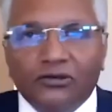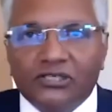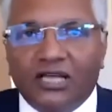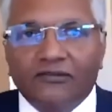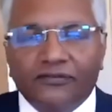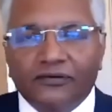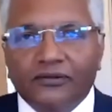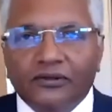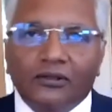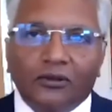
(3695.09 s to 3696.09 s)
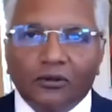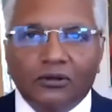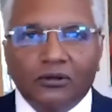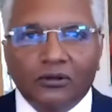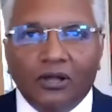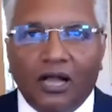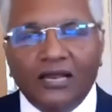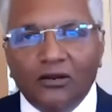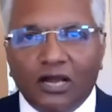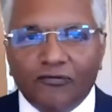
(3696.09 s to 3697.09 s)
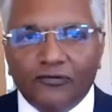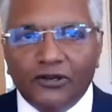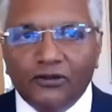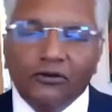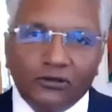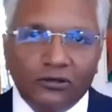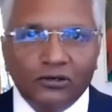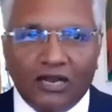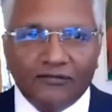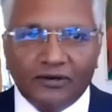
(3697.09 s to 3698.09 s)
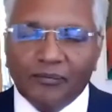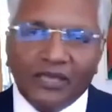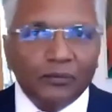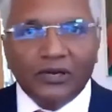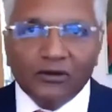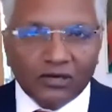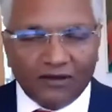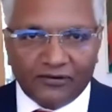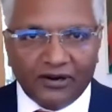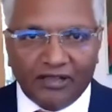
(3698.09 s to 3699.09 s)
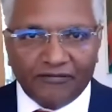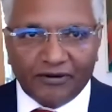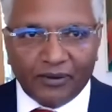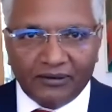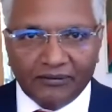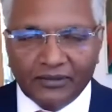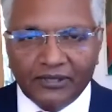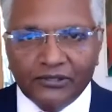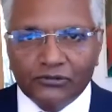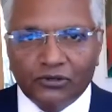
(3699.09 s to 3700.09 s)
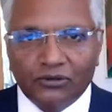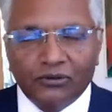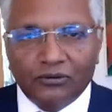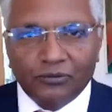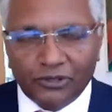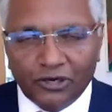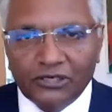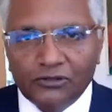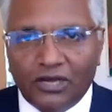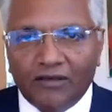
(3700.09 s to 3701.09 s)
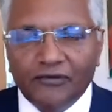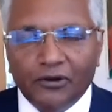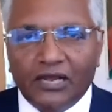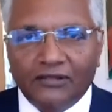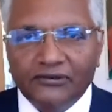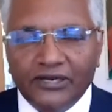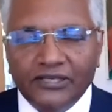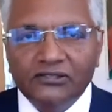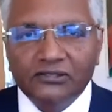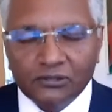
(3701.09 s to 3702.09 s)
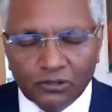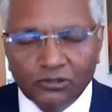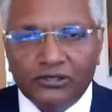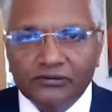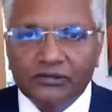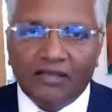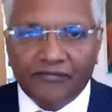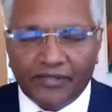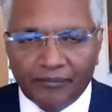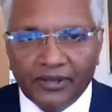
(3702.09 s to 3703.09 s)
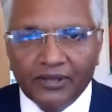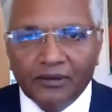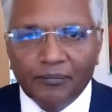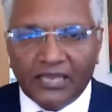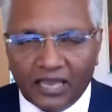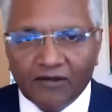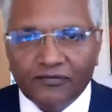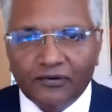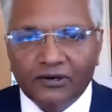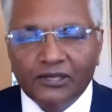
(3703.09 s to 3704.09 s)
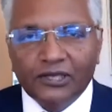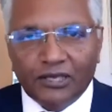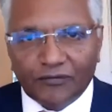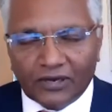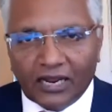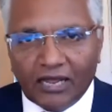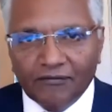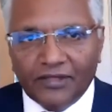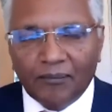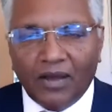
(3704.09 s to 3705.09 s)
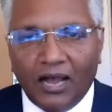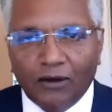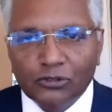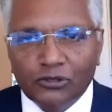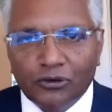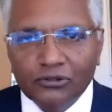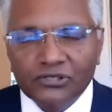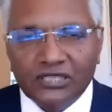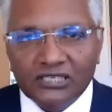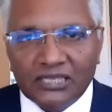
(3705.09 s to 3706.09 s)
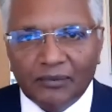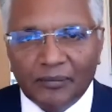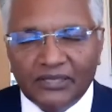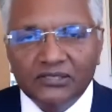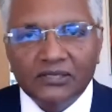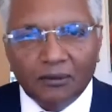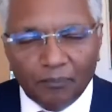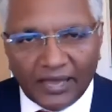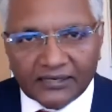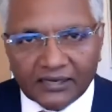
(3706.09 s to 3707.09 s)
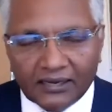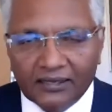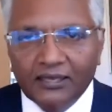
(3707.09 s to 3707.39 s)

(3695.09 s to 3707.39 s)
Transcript: yourself, I look after you, you look after me, we look after everyone. So, you're going to have your gatherings, good, have them. Be careful. If you can have them outdoors in the summer months, better.